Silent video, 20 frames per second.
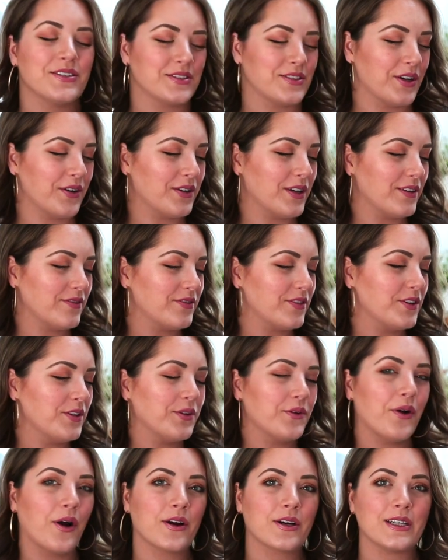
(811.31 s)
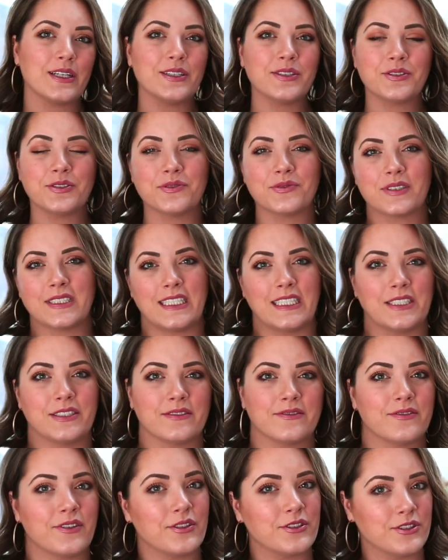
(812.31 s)
So if you are into reading
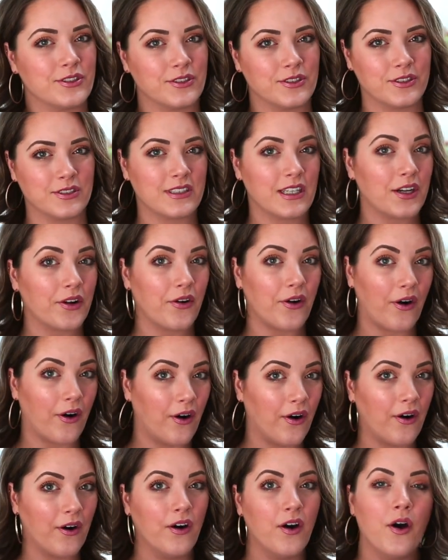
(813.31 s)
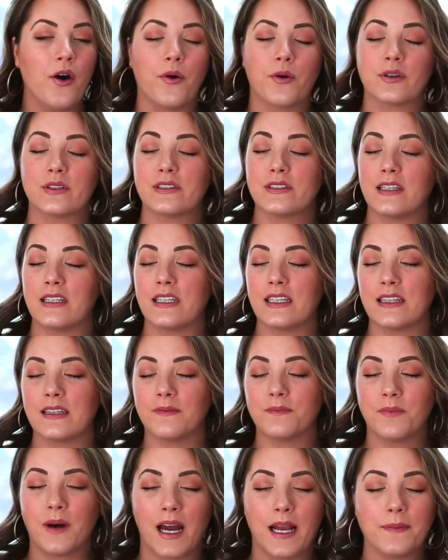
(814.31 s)
devotionals at all or studying the
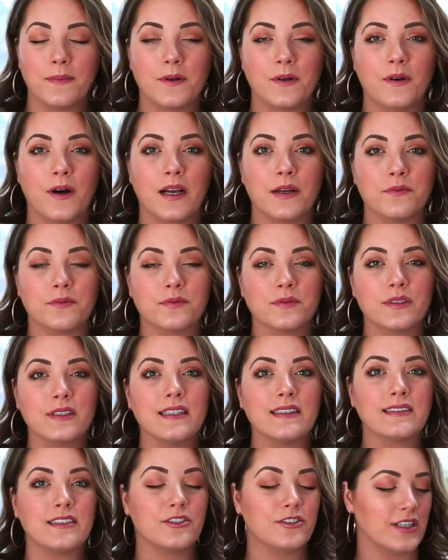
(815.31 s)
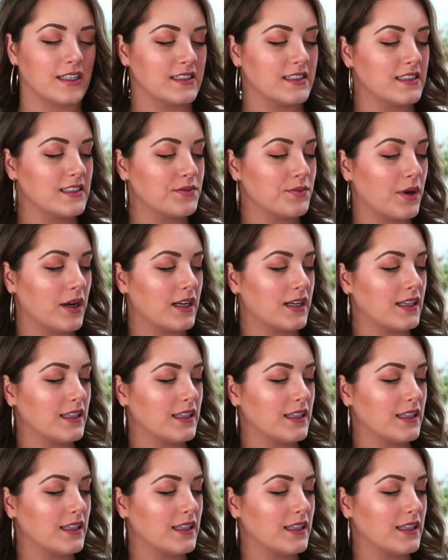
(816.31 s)
Bible, I really suggest this one.